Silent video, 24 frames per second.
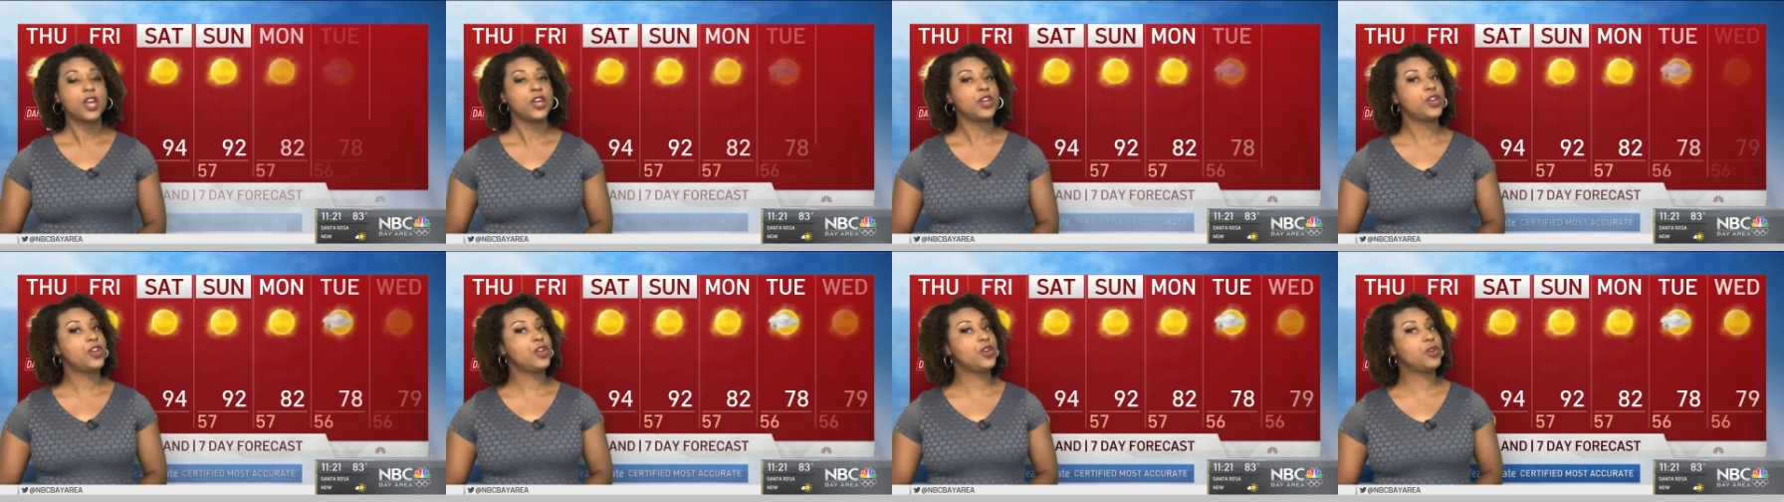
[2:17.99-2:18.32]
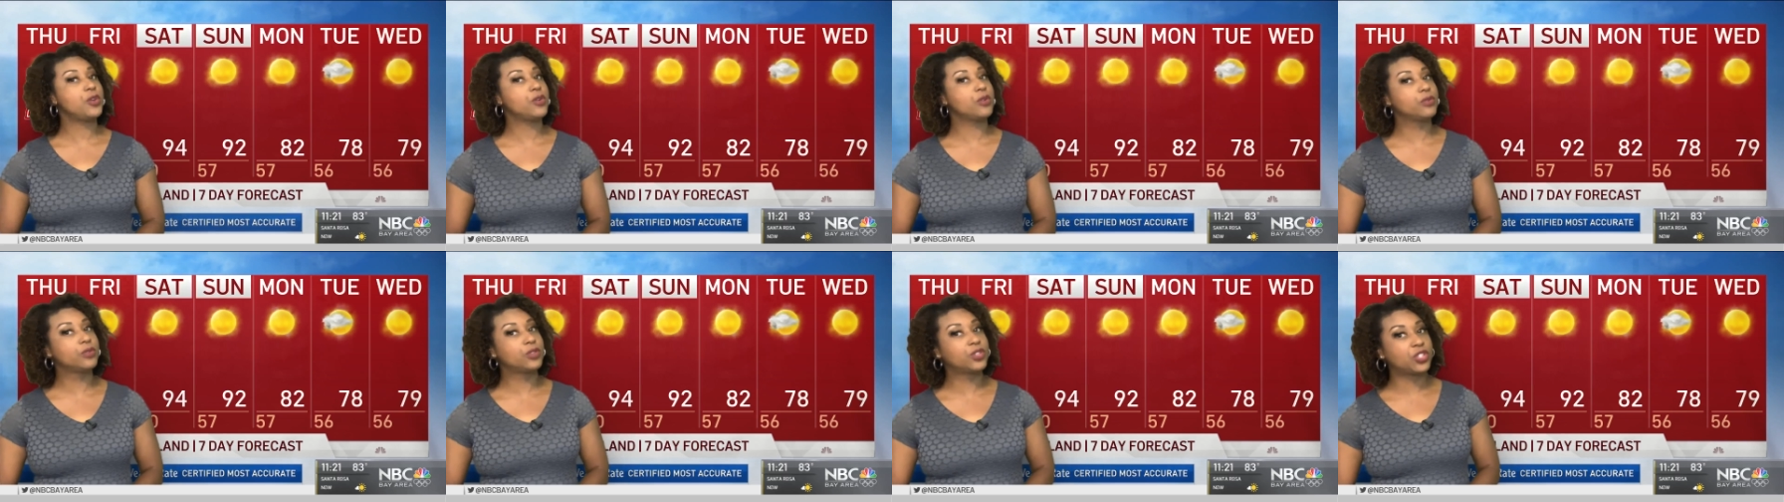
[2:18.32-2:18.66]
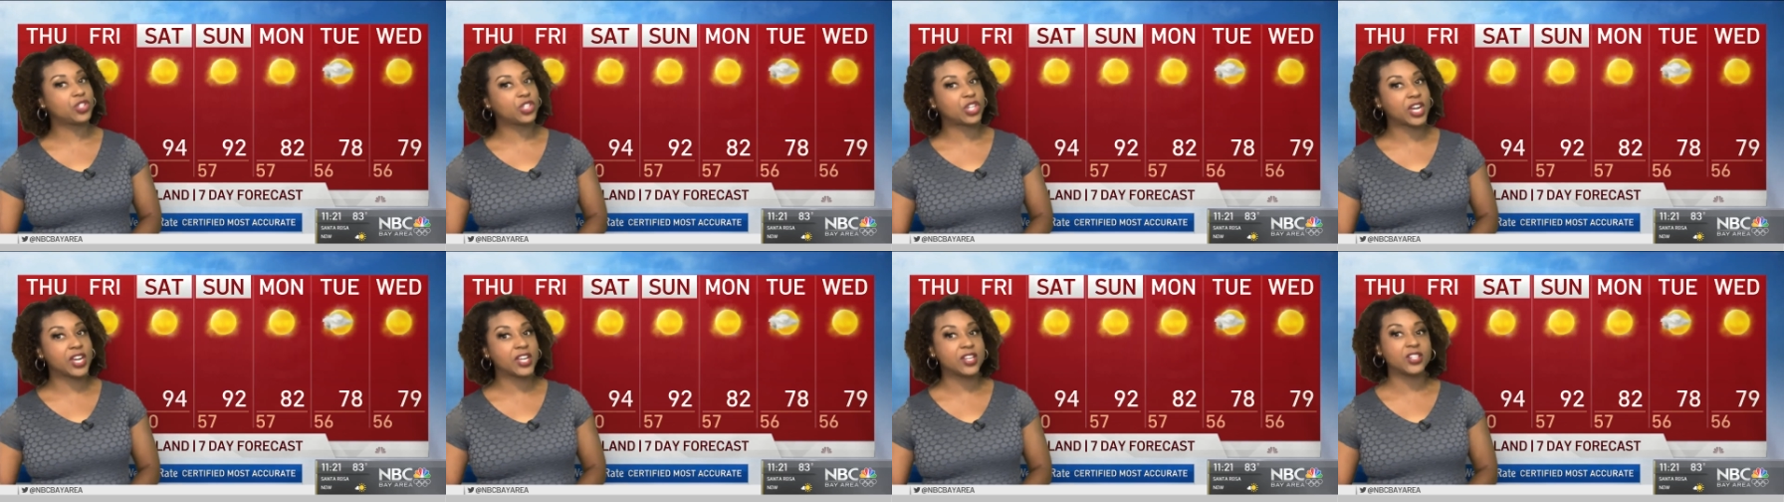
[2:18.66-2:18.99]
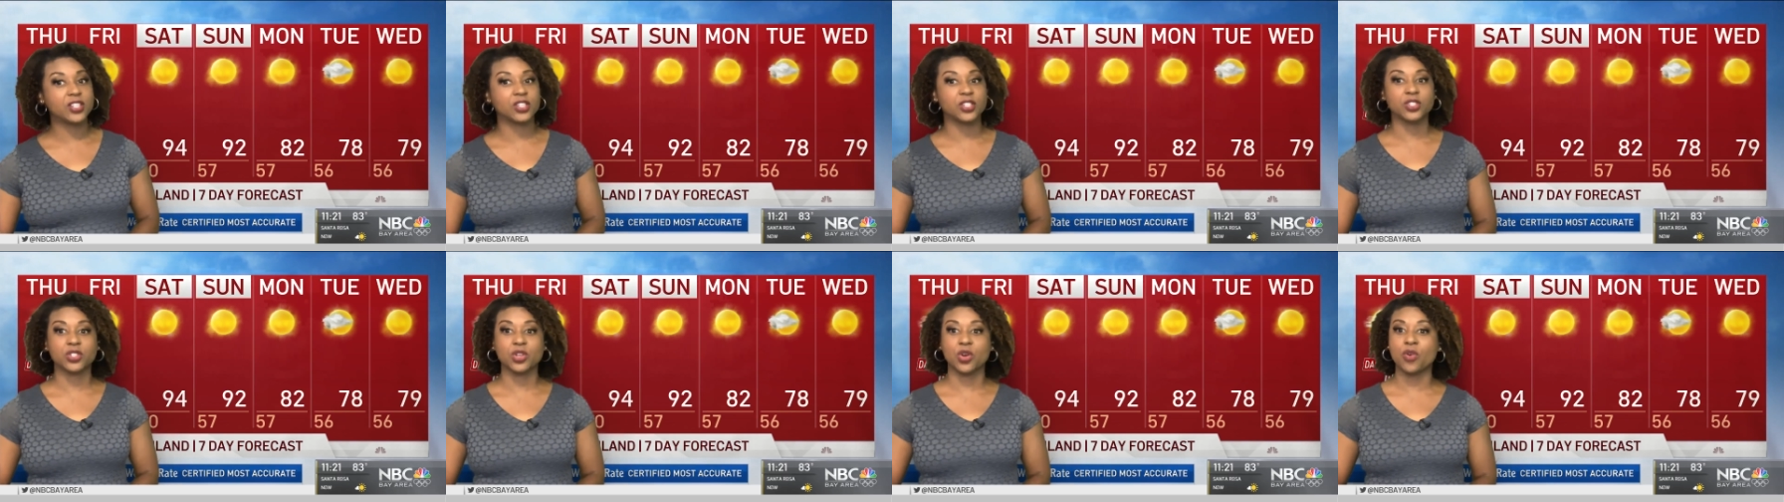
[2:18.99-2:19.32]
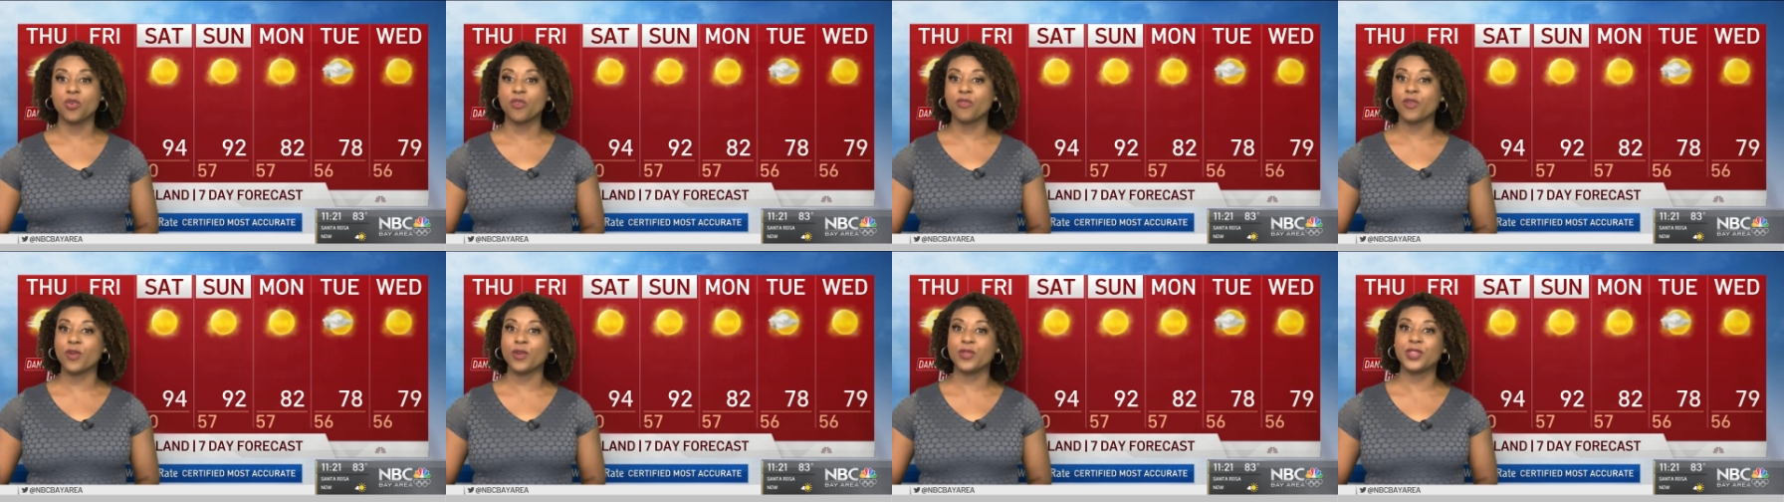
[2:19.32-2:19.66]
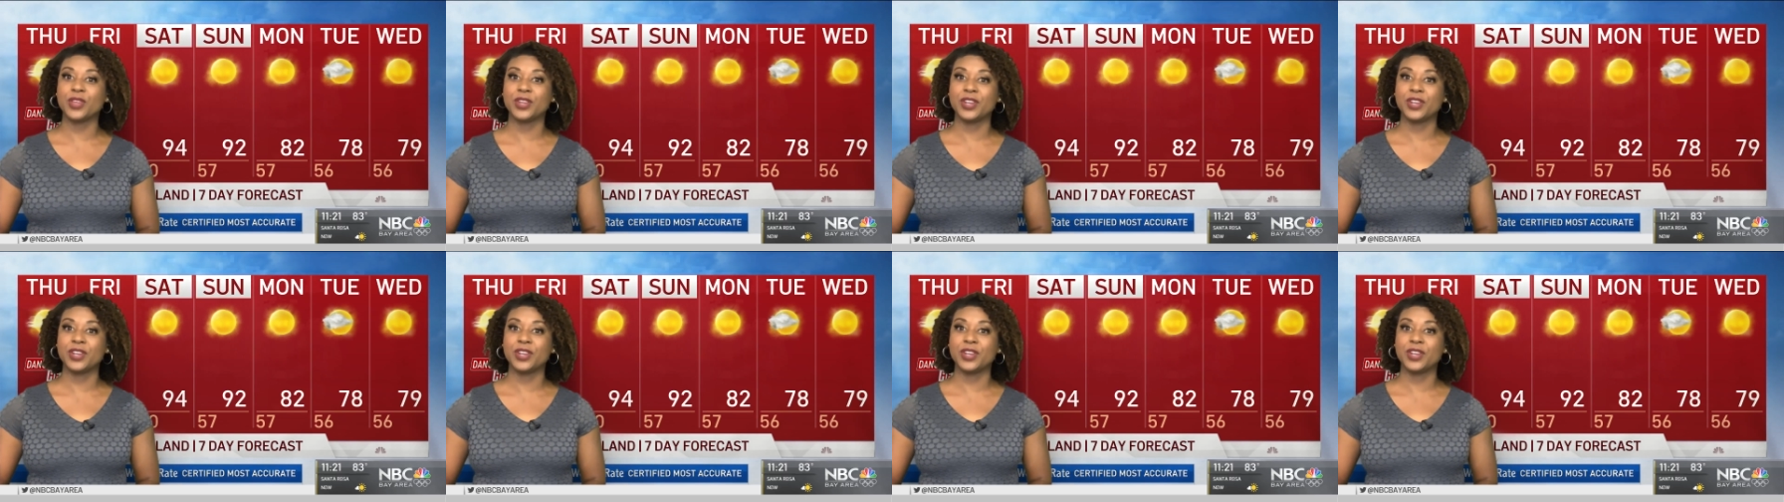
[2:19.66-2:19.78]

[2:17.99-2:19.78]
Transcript: Huge changes over